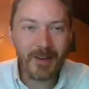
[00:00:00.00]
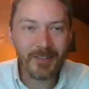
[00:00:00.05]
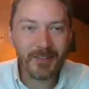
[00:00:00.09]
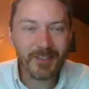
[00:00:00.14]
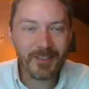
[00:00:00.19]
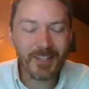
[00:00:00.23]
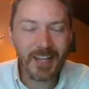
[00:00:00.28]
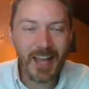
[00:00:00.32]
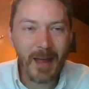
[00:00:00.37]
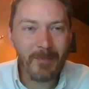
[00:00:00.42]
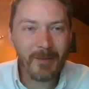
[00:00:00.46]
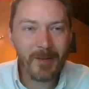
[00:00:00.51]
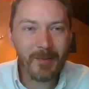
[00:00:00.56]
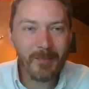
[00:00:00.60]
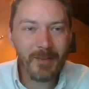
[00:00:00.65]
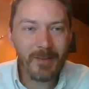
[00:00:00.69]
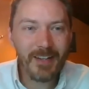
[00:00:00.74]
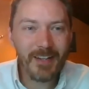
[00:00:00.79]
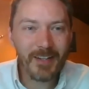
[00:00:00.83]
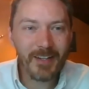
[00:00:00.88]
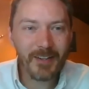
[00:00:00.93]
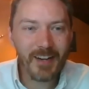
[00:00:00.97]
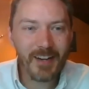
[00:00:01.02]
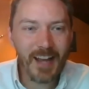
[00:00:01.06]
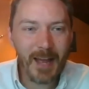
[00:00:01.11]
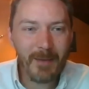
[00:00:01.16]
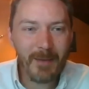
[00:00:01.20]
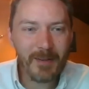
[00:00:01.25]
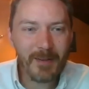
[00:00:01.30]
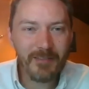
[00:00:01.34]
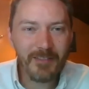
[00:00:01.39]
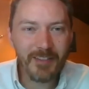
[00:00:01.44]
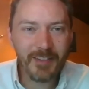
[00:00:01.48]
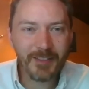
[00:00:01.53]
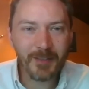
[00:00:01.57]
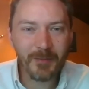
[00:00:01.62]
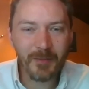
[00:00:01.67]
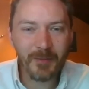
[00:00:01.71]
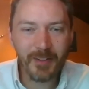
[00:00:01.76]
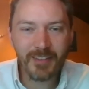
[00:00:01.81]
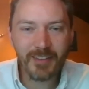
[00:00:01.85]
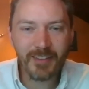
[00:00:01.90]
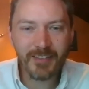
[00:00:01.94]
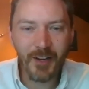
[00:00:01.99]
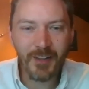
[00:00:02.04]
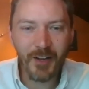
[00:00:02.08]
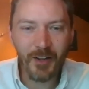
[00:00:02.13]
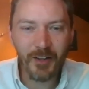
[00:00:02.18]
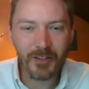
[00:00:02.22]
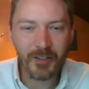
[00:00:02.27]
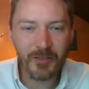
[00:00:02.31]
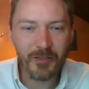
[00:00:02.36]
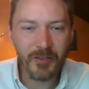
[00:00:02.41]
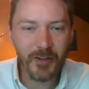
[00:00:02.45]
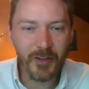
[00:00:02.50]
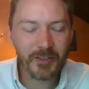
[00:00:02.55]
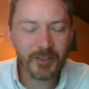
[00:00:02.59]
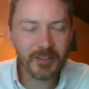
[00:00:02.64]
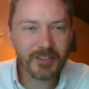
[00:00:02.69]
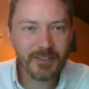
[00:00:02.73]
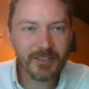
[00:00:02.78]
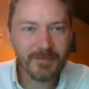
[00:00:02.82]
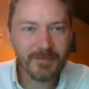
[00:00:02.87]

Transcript: Just happy to be here and happy to visit with all you folks.